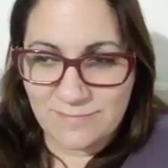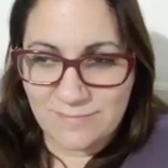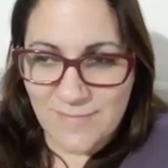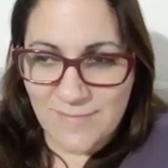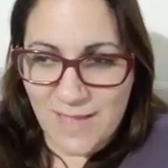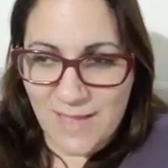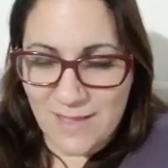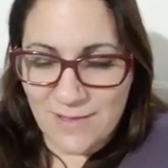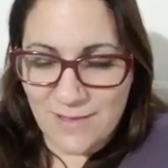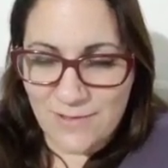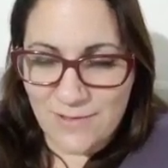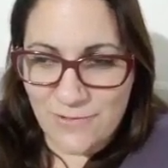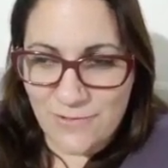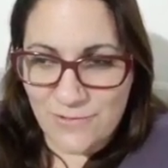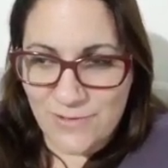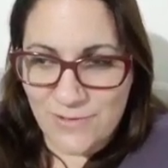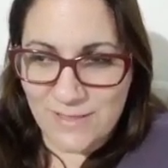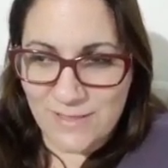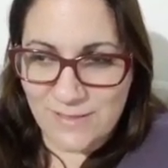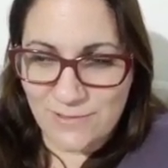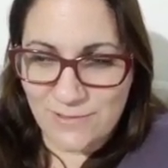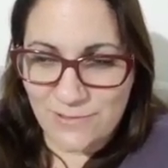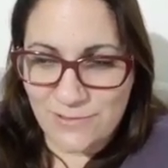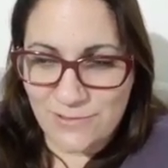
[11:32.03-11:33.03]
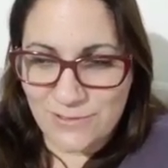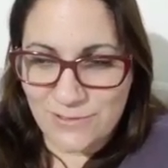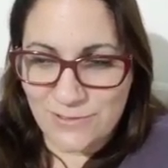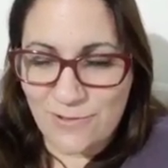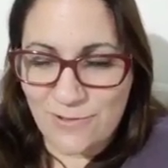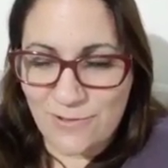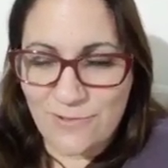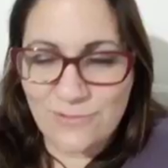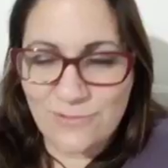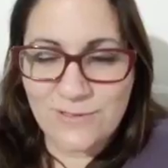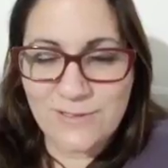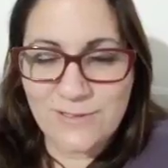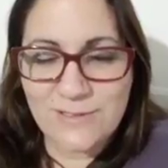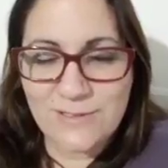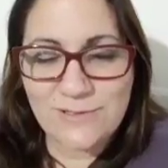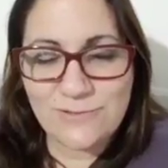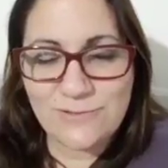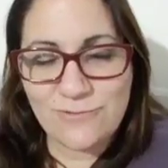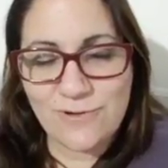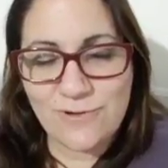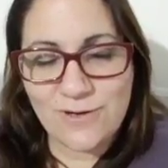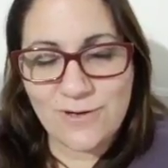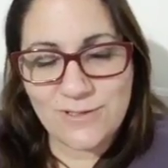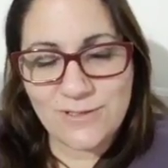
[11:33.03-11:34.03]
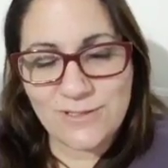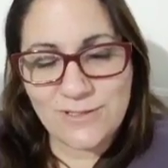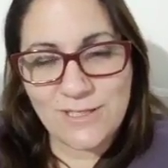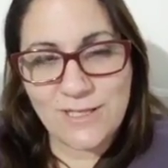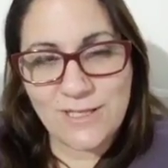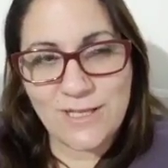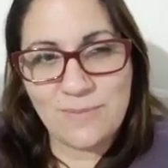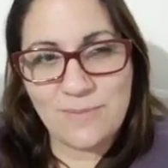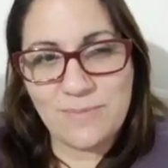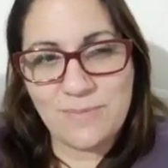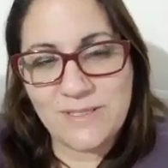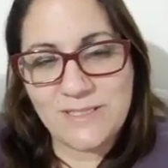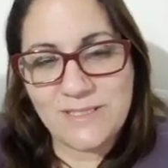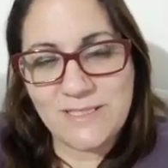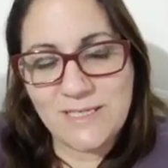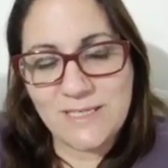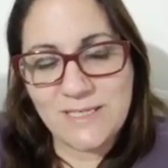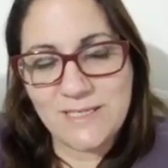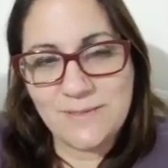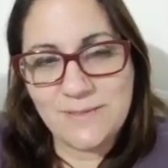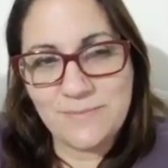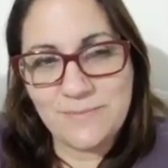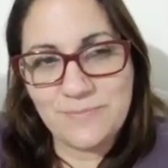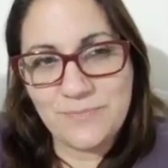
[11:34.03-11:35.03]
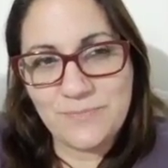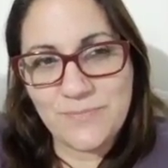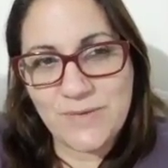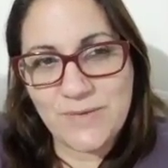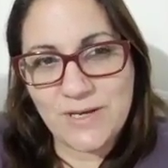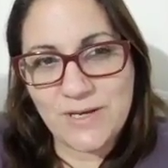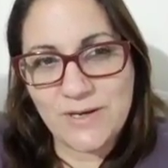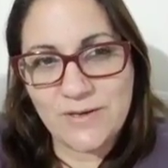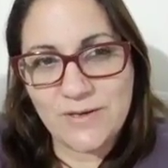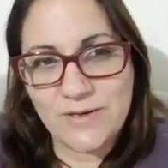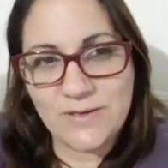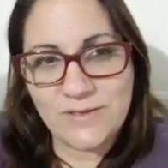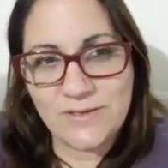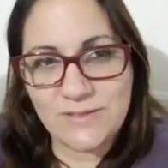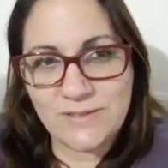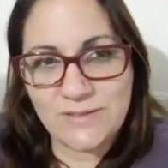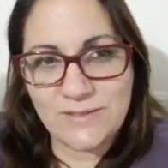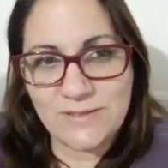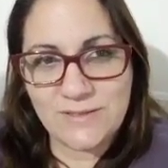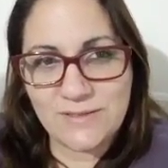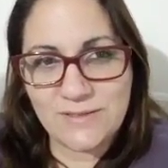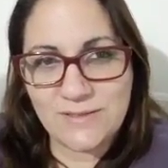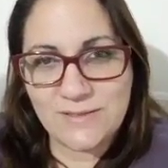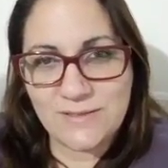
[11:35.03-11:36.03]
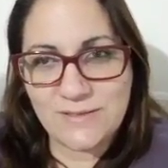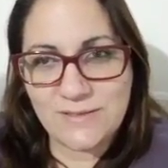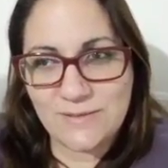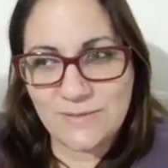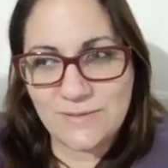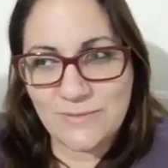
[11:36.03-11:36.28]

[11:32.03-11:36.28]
I know, and there is also strong telepathy, because